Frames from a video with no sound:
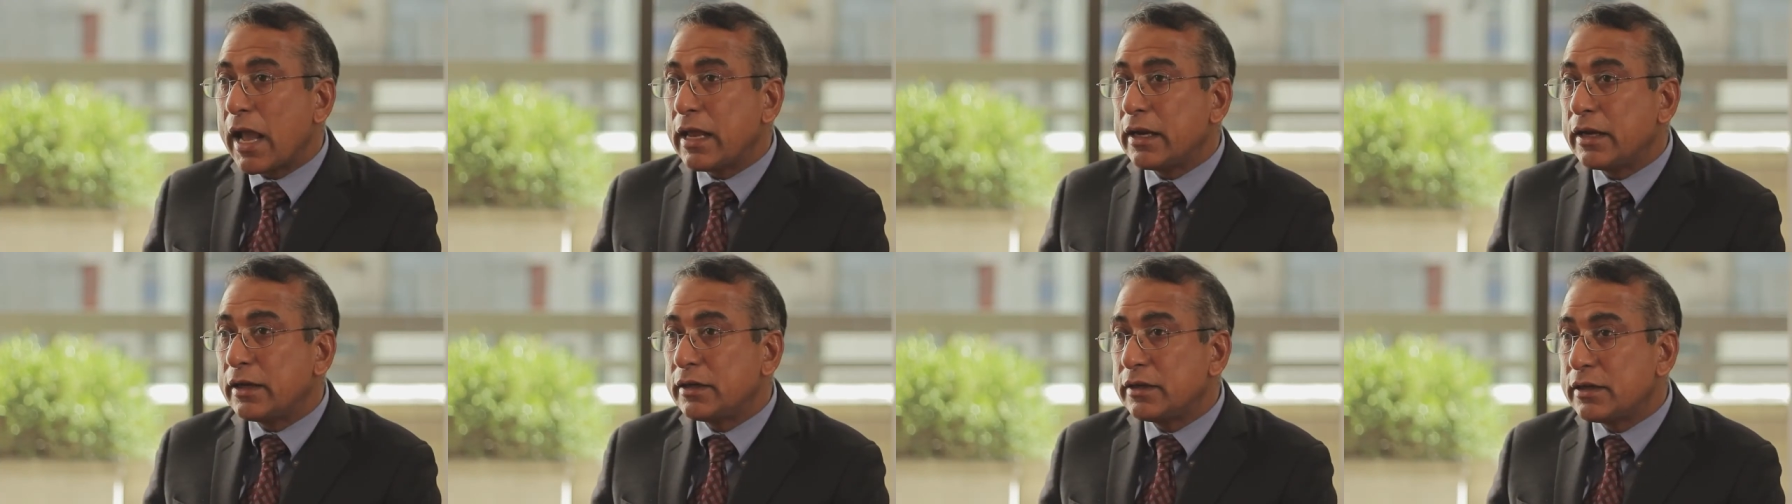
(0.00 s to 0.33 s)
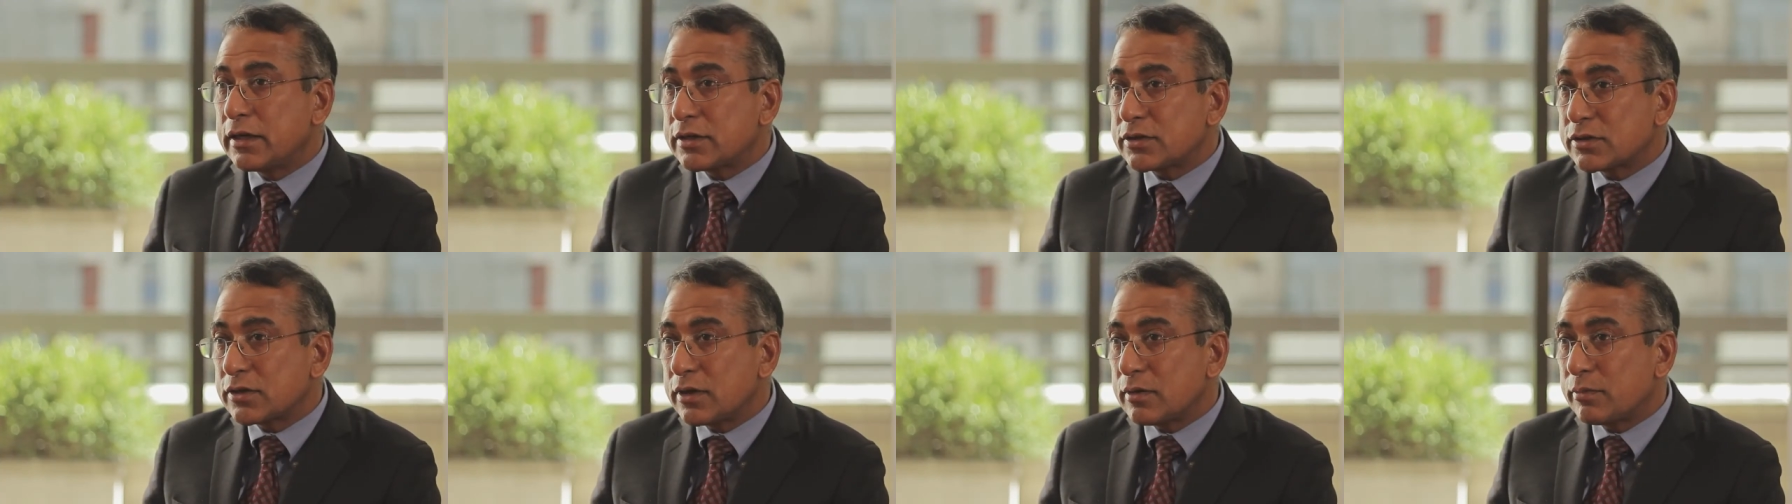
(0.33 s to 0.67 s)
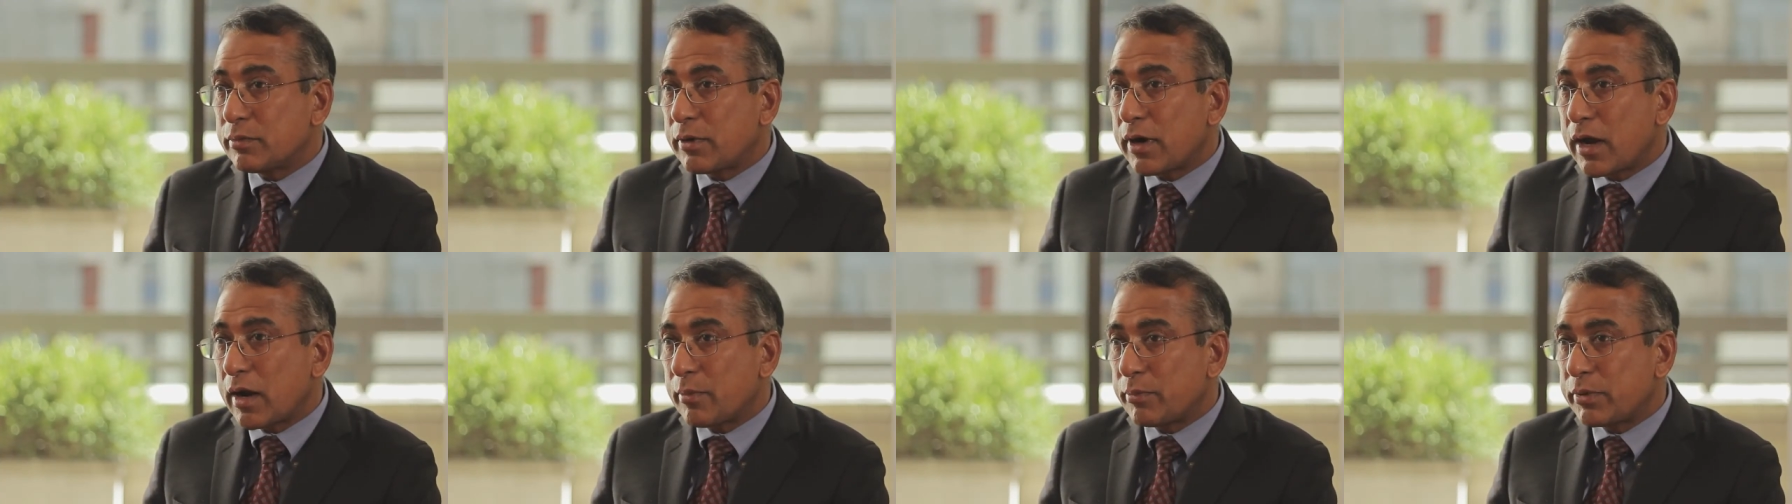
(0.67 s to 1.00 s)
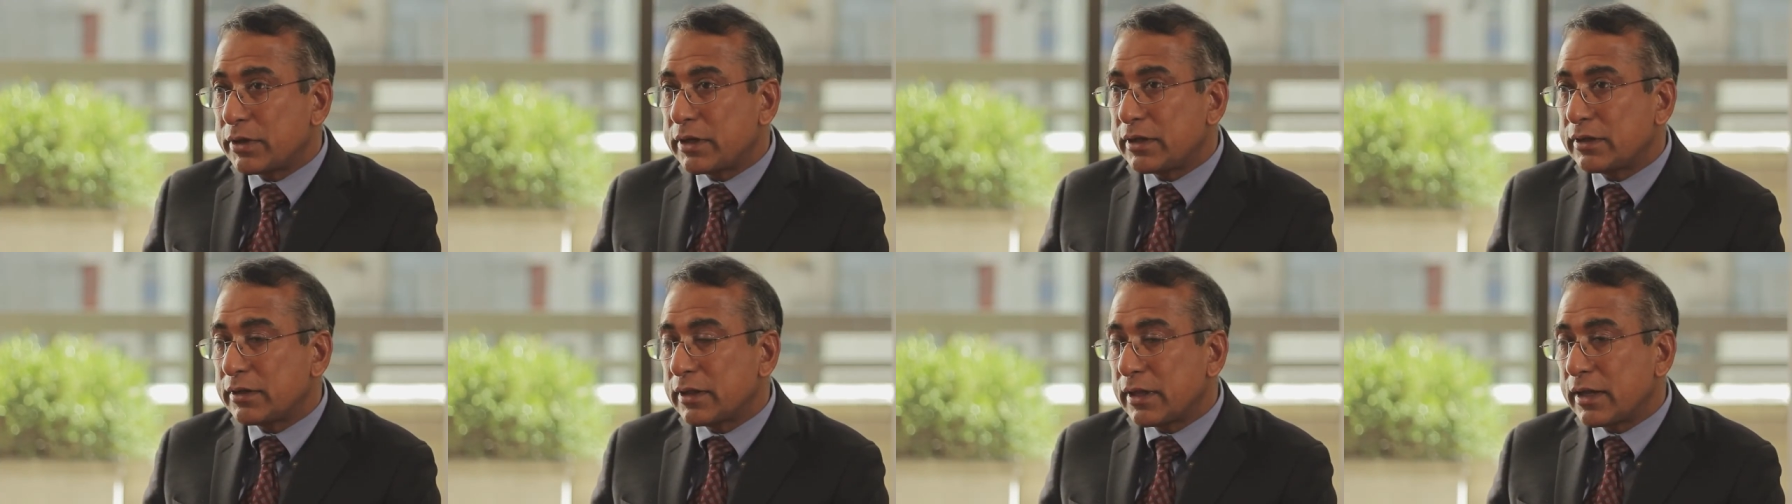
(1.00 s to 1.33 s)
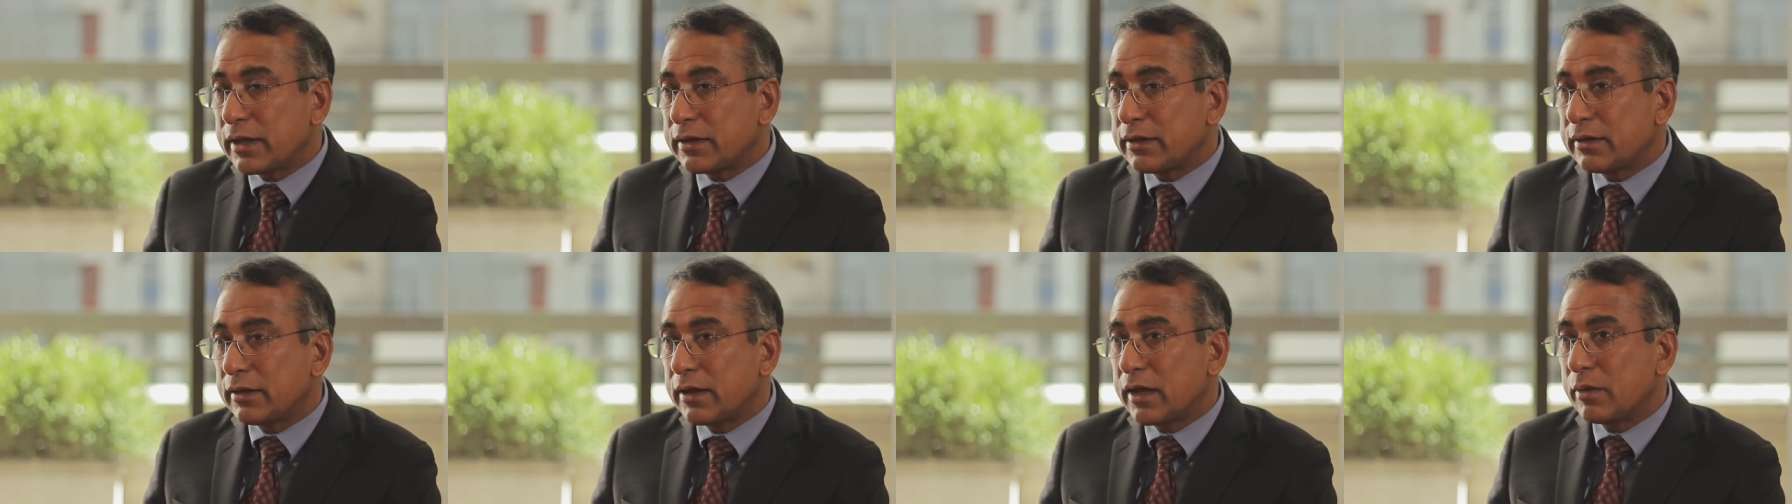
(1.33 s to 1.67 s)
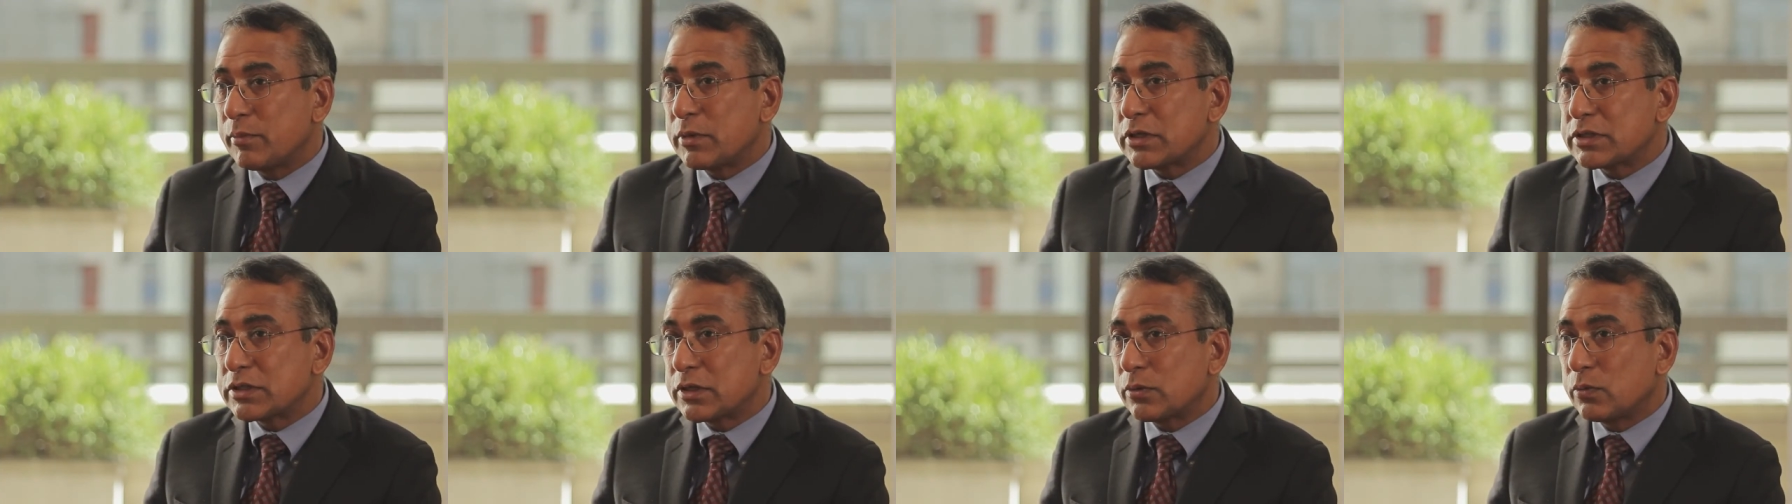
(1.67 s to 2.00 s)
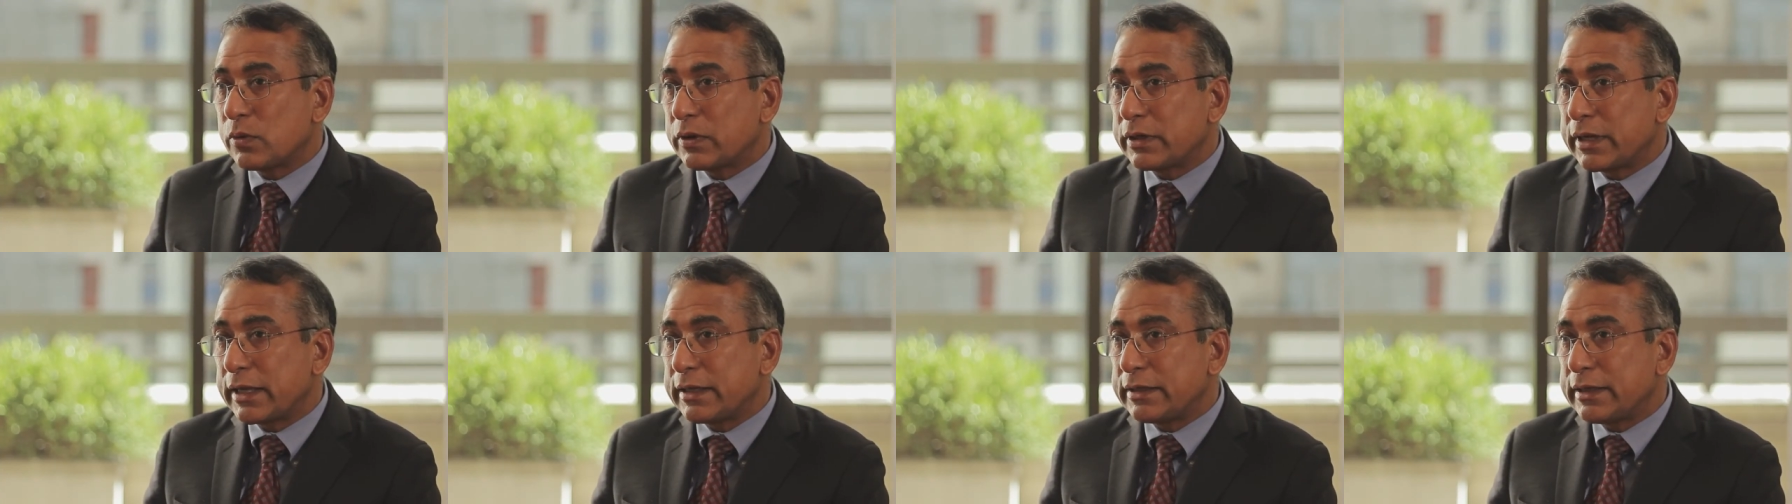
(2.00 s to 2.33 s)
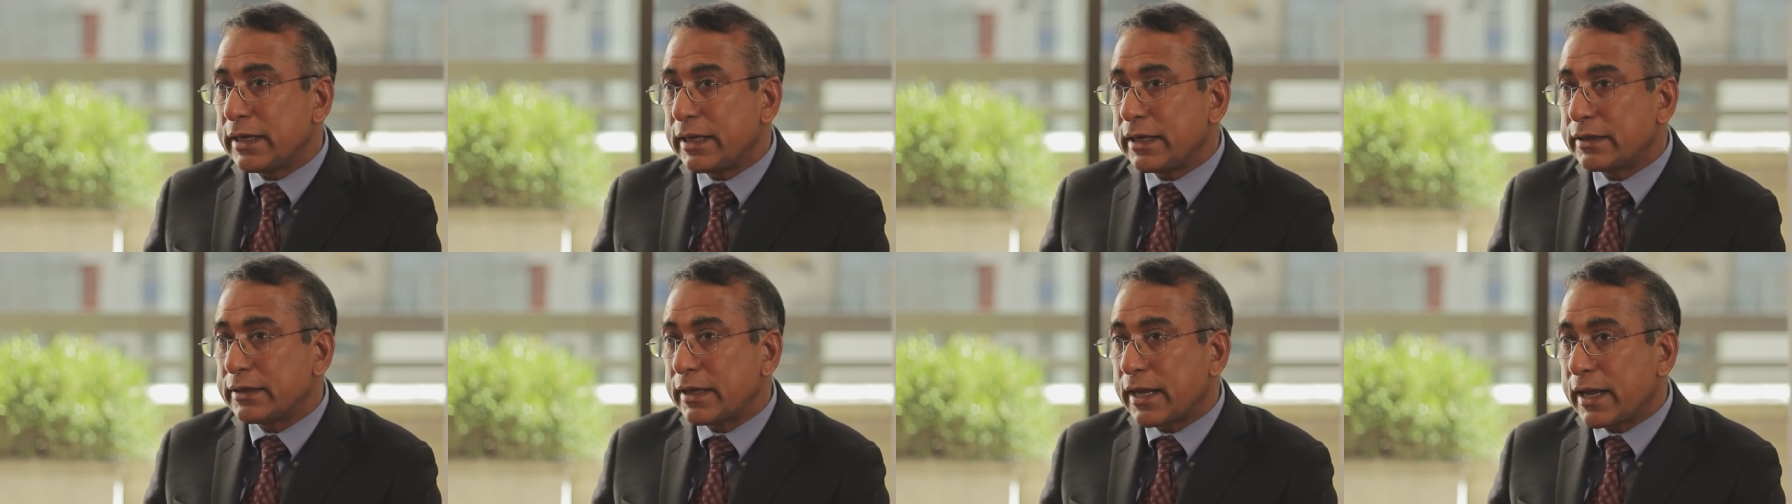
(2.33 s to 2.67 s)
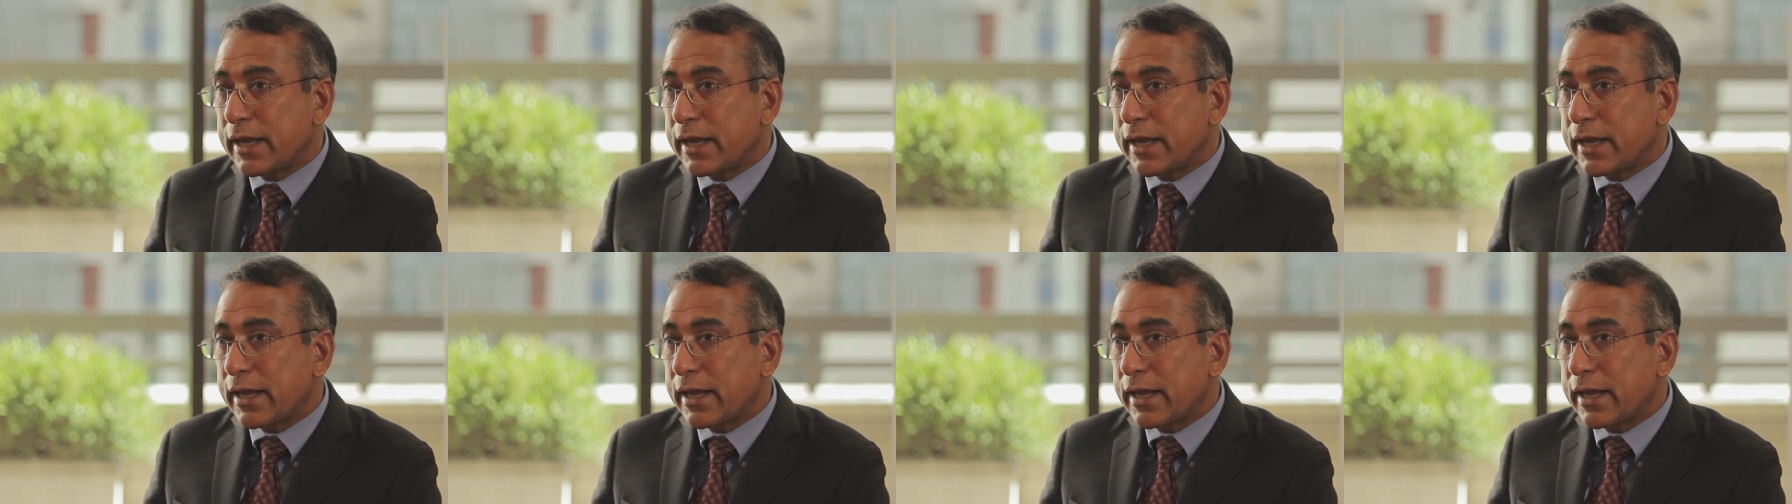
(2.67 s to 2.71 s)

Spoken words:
An additional property that MST-188